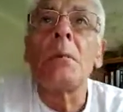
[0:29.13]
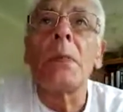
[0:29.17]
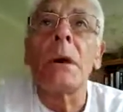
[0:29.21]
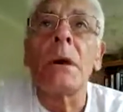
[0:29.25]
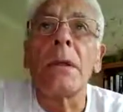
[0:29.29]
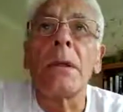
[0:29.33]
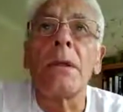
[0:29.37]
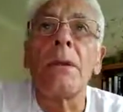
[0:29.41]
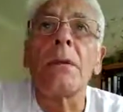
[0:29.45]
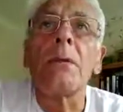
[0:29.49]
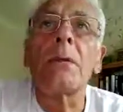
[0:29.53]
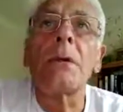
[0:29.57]

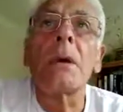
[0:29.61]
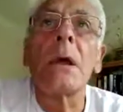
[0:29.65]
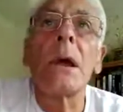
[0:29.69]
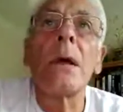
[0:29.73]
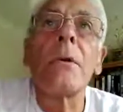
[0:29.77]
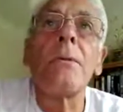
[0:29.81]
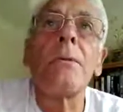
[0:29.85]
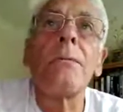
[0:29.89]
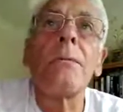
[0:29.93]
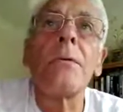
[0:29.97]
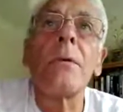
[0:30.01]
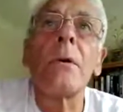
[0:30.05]
by the UK
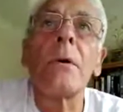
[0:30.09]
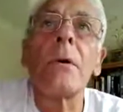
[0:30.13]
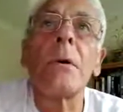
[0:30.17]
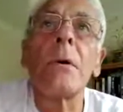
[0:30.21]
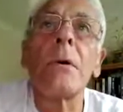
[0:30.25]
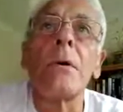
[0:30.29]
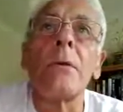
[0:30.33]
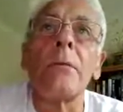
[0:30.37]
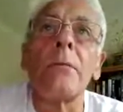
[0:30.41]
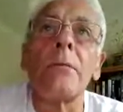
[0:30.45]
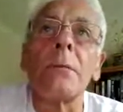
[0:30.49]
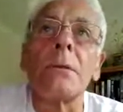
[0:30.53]
and
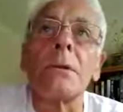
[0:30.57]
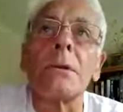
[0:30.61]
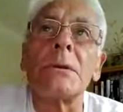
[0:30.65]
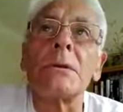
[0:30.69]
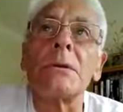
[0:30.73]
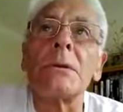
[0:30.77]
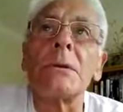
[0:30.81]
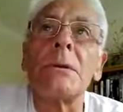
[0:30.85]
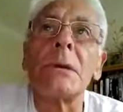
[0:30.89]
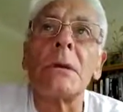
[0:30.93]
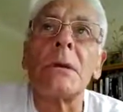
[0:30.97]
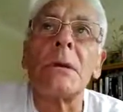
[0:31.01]
foreign
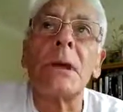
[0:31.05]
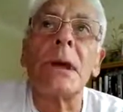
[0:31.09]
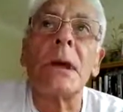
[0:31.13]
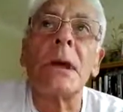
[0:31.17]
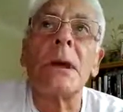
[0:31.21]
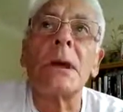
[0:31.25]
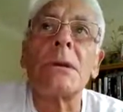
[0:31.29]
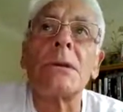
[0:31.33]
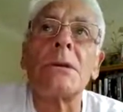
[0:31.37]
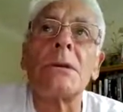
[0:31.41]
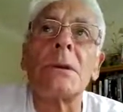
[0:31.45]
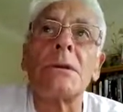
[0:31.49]
governments, the
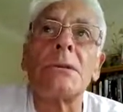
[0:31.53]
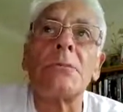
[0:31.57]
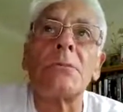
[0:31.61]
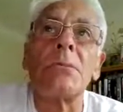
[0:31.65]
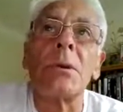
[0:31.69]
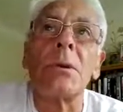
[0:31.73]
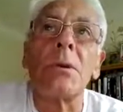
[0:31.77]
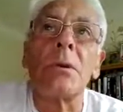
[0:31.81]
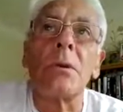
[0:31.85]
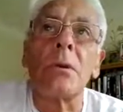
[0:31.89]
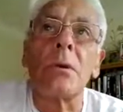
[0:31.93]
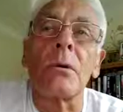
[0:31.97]

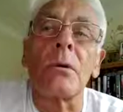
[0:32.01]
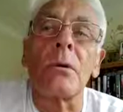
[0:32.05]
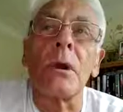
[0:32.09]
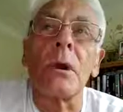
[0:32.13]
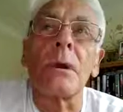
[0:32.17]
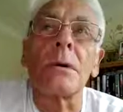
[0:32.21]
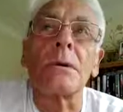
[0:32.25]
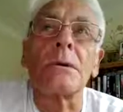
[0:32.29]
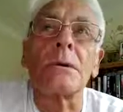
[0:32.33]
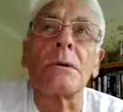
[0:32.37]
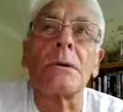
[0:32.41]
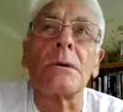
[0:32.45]
NHS
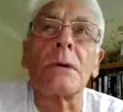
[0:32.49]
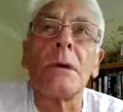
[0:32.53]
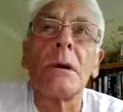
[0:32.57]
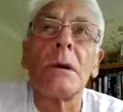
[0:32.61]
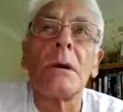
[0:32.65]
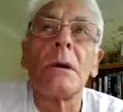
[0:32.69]
bureaucrats,